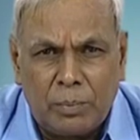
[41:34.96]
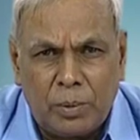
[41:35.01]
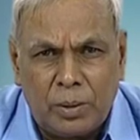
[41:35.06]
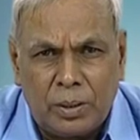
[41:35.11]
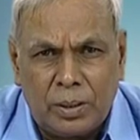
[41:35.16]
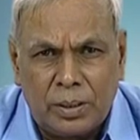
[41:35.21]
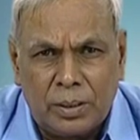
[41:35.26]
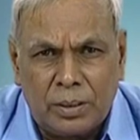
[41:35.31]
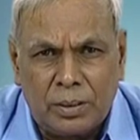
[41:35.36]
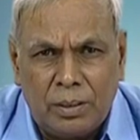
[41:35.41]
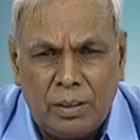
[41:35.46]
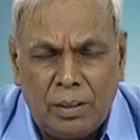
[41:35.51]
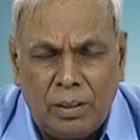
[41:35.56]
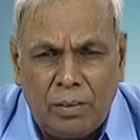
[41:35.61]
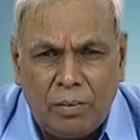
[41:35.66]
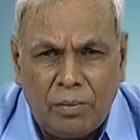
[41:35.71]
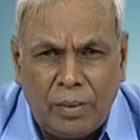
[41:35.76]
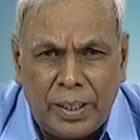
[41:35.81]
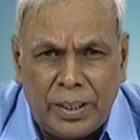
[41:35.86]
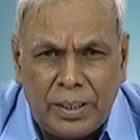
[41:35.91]
products,
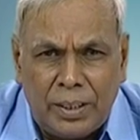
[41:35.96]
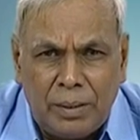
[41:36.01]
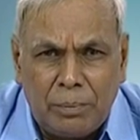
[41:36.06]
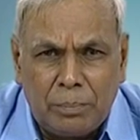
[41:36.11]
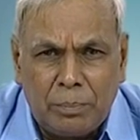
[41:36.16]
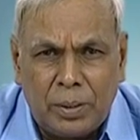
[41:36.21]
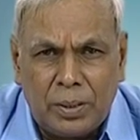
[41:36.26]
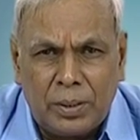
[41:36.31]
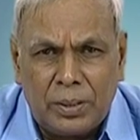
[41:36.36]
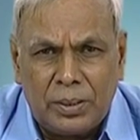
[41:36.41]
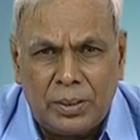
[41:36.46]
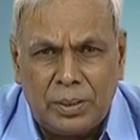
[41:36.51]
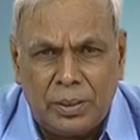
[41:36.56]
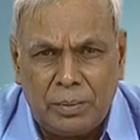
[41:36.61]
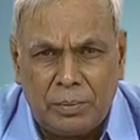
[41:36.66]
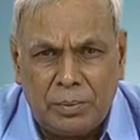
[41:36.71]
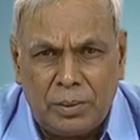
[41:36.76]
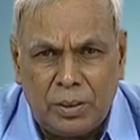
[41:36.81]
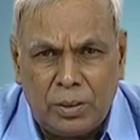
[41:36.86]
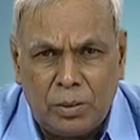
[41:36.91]
why the importance
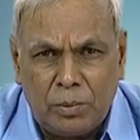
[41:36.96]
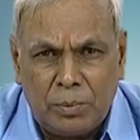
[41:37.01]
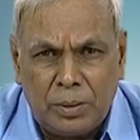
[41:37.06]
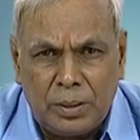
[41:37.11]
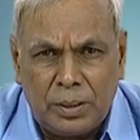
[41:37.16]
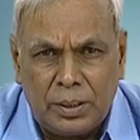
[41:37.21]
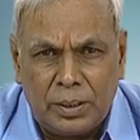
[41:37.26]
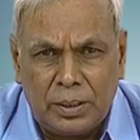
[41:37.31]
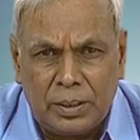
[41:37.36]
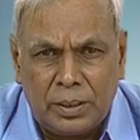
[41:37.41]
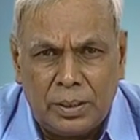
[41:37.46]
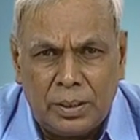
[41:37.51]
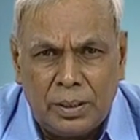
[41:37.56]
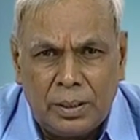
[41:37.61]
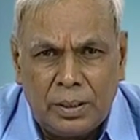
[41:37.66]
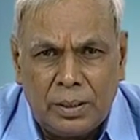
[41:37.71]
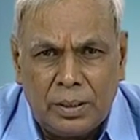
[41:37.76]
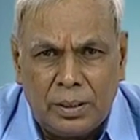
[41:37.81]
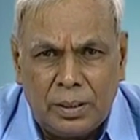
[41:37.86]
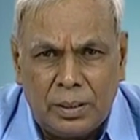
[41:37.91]
of the aromatic
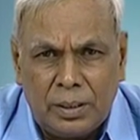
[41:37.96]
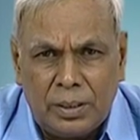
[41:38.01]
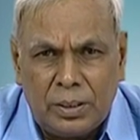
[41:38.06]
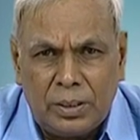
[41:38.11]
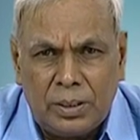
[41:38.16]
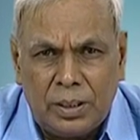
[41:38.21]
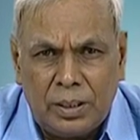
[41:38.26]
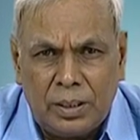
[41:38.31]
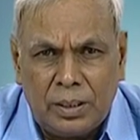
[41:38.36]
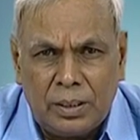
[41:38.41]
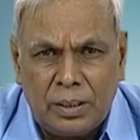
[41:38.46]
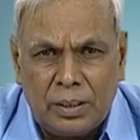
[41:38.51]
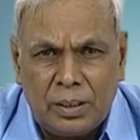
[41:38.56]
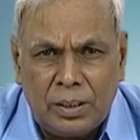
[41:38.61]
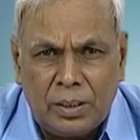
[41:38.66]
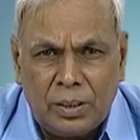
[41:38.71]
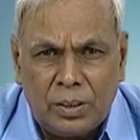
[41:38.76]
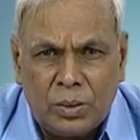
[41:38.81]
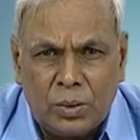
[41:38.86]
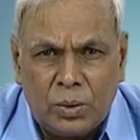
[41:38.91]
is there.
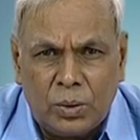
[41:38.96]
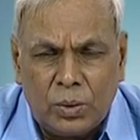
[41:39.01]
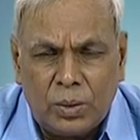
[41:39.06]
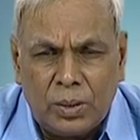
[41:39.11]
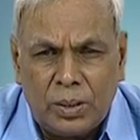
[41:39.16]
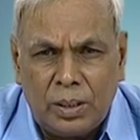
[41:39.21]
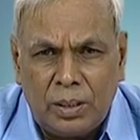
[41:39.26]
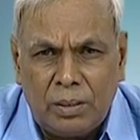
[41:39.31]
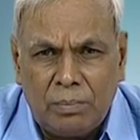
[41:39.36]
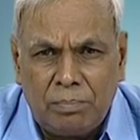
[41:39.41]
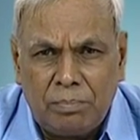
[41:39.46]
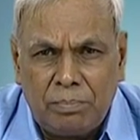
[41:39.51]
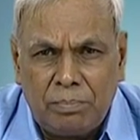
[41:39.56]
So, the